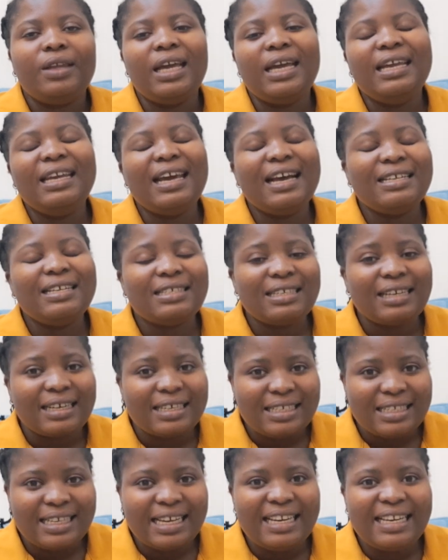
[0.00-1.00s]
it has
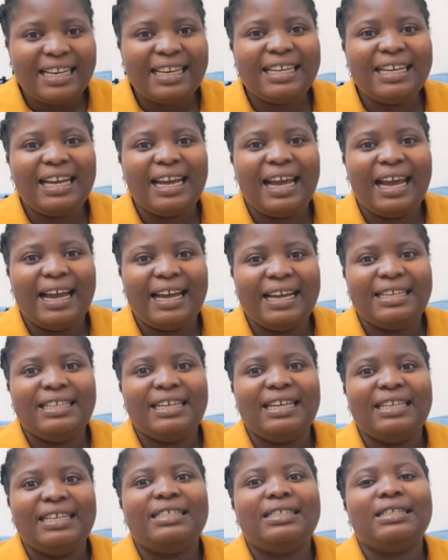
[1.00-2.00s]
recently
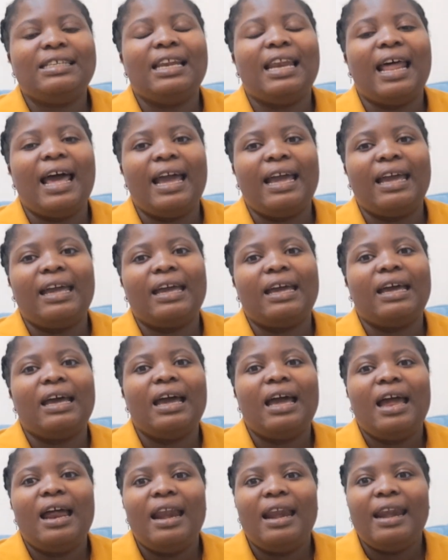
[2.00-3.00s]
added like
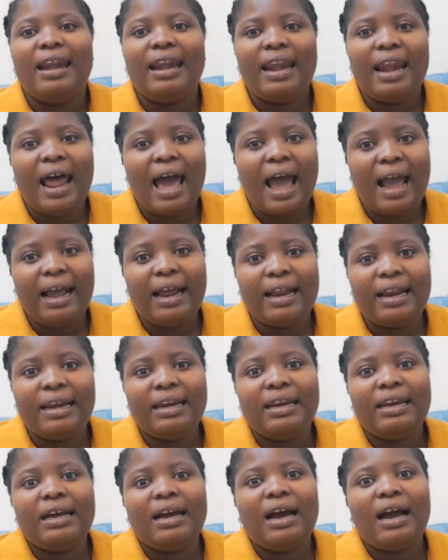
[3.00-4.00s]

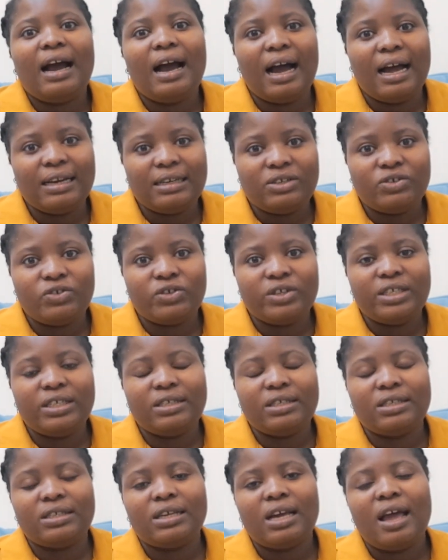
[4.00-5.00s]
9
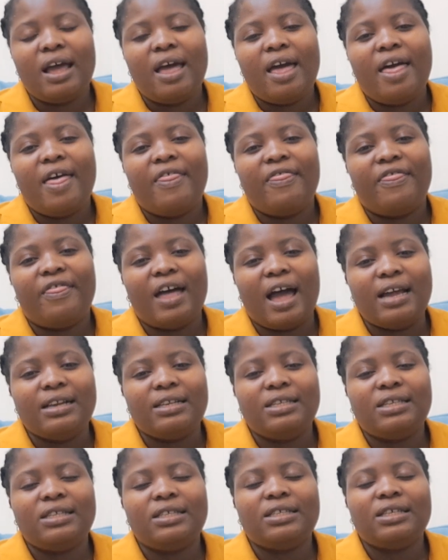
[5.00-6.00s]
countries
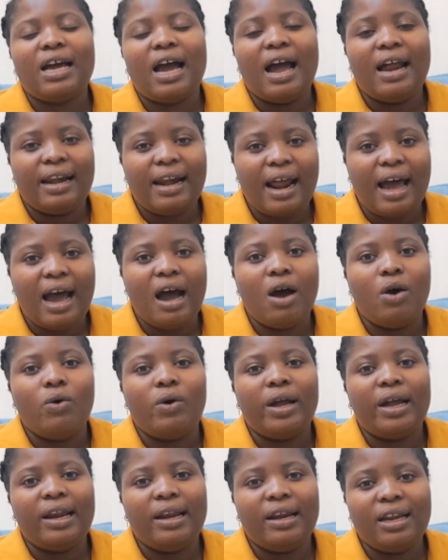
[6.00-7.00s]
that are
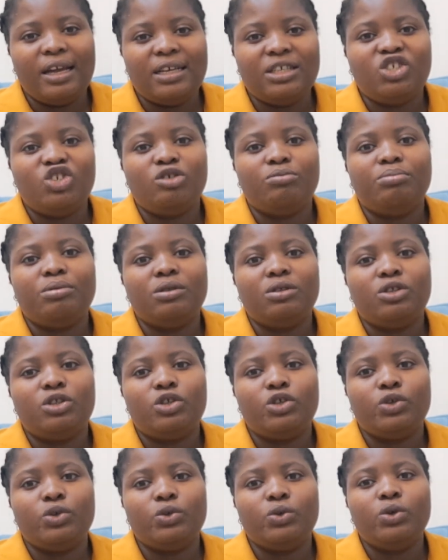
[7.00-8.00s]
now eligible
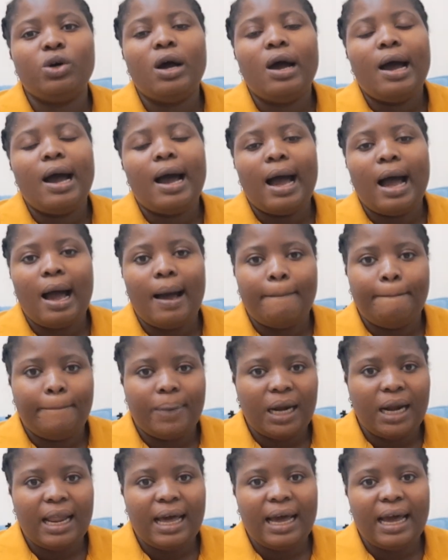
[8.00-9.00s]
to
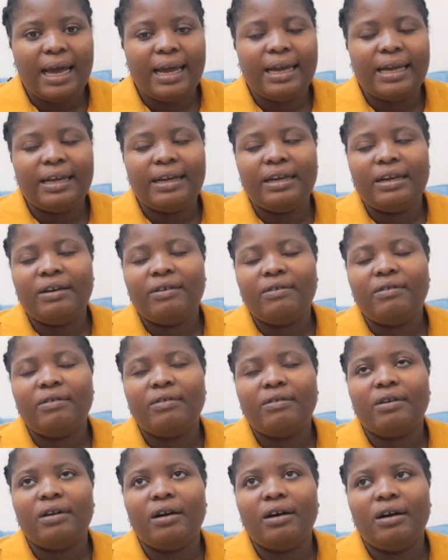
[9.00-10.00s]
apply
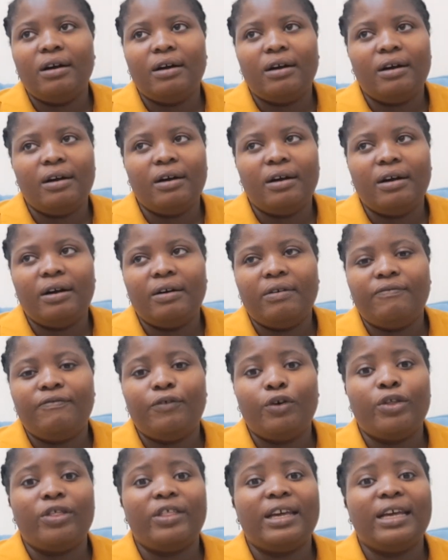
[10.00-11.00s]

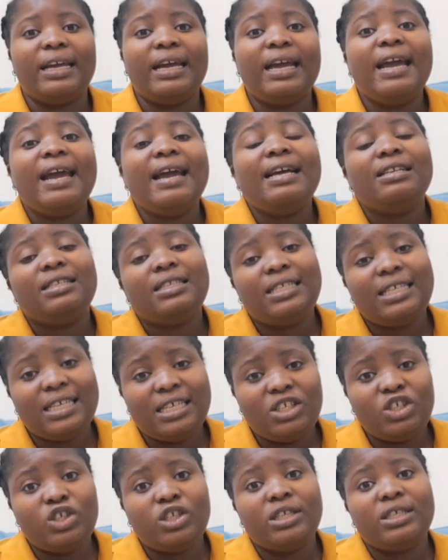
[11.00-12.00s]
for the
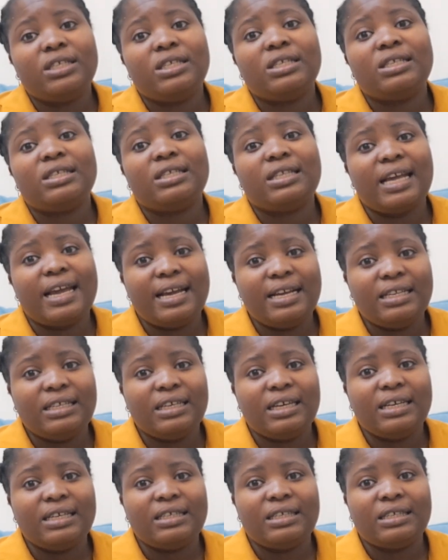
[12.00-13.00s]
teacher
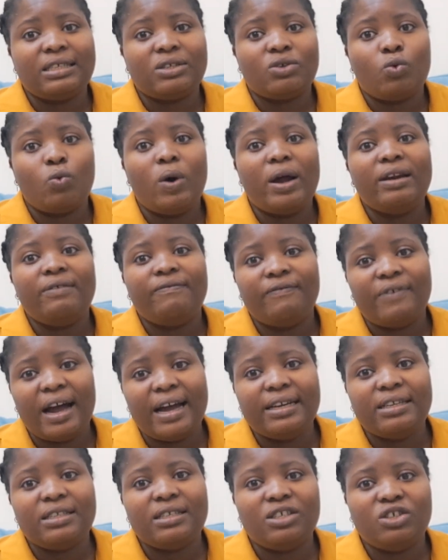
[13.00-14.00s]
status,
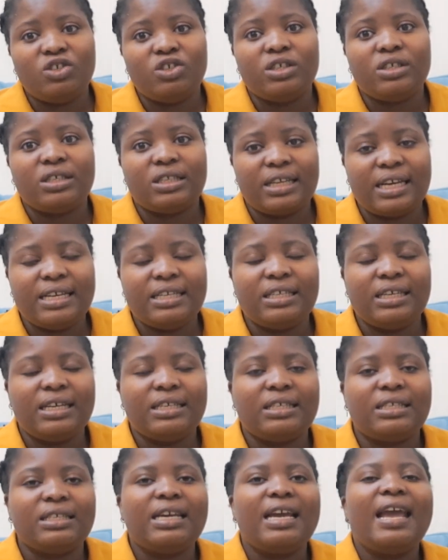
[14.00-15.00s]
qualified teacher
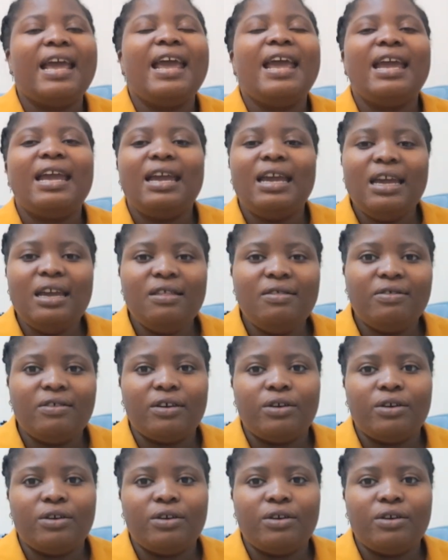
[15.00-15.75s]
status in